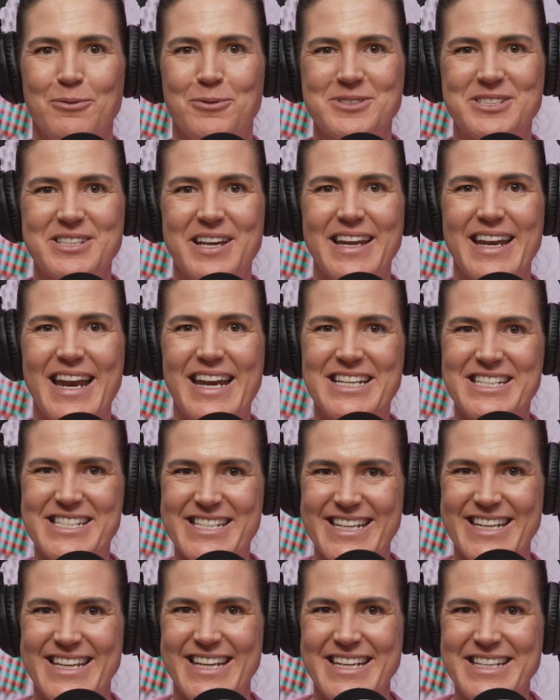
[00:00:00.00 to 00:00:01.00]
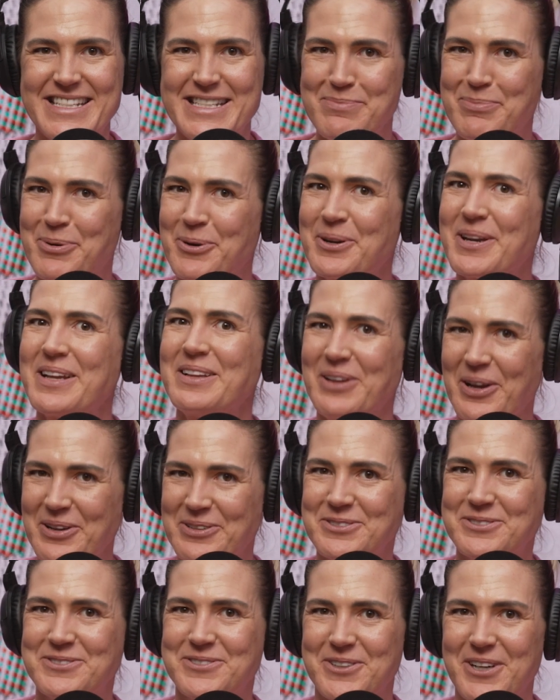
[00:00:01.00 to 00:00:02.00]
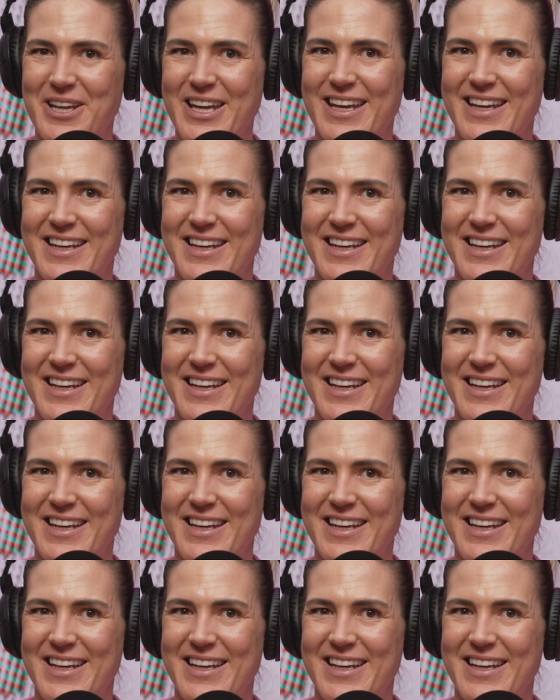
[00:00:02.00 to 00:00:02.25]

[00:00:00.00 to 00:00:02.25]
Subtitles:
Woodside Energy, supporting local footy.